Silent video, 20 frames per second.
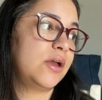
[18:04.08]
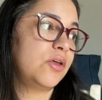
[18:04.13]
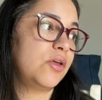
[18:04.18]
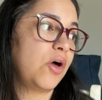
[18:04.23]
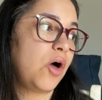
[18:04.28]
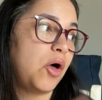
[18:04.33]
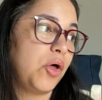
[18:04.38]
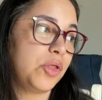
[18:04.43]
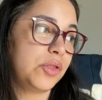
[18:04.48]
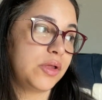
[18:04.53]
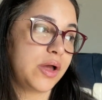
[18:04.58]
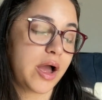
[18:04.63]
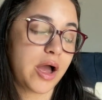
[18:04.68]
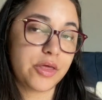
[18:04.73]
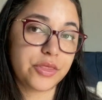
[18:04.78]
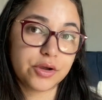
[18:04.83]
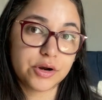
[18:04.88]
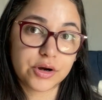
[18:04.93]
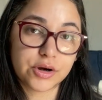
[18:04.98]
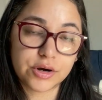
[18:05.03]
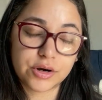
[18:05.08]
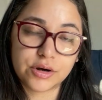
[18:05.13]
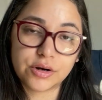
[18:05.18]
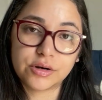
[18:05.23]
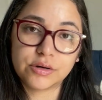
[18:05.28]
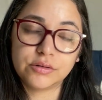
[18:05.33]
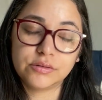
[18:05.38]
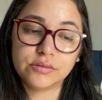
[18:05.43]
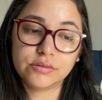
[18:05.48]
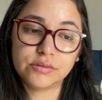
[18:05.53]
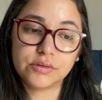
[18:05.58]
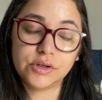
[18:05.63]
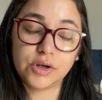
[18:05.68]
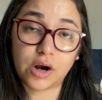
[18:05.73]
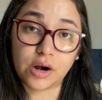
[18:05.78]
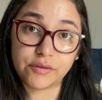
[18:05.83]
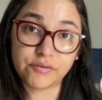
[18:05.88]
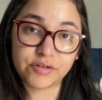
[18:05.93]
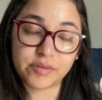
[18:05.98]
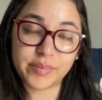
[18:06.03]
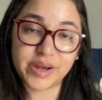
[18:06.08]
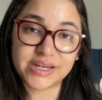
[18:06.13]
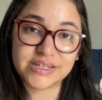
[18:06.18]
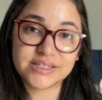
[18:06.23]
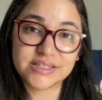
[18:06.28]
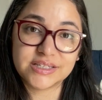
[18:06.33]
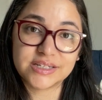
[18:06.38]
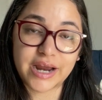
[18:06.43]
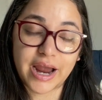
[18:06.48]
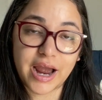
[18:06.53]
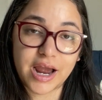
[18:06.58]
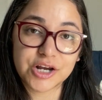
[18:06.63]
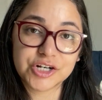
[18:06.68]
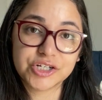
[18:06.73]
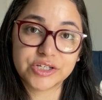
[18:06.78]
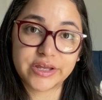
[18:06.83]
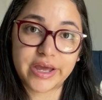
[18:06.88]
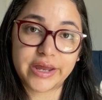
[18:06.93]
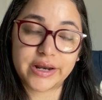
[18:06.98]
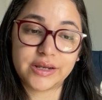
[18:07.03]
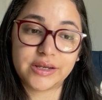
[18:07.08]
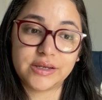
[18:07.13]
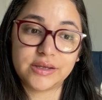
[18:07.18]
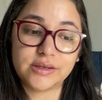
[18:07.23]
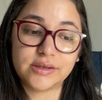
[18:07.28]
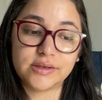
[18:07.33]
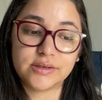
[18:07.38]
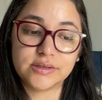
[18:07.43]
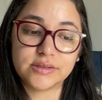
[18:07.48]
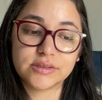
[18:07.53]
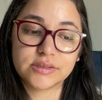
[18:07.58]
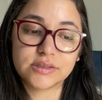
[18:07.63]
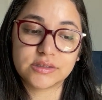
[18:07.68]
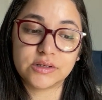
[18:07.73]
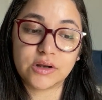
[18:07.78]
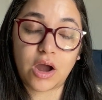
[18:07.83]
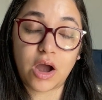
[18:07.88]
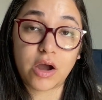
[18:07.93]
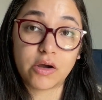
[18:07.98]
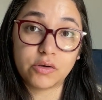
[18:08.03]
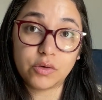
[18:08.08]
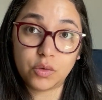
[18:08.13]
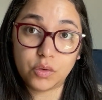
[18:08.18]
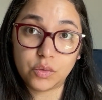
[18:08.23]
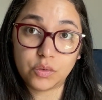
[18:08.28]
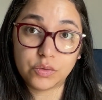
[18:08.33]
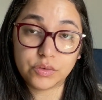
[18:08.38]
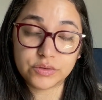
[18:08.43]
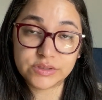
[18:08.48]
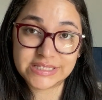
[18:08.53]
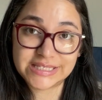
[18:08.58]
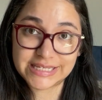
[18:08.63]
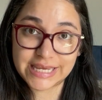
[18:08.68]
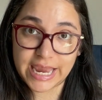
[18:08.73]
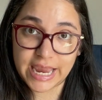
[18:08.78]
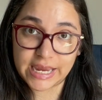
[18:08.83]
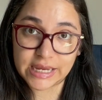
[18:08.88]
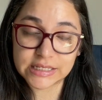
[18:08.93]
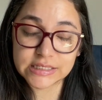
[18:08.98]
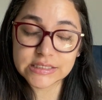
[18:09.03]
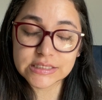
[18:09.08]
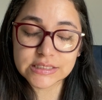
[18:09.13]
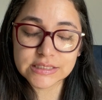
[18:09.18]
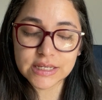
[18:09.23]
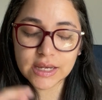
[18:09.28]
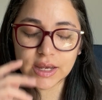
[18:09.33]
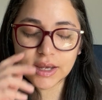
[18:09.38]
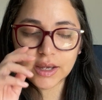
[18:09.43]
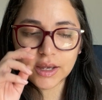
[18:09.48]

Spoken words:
all the other yarn from my stash that is not whole skeins,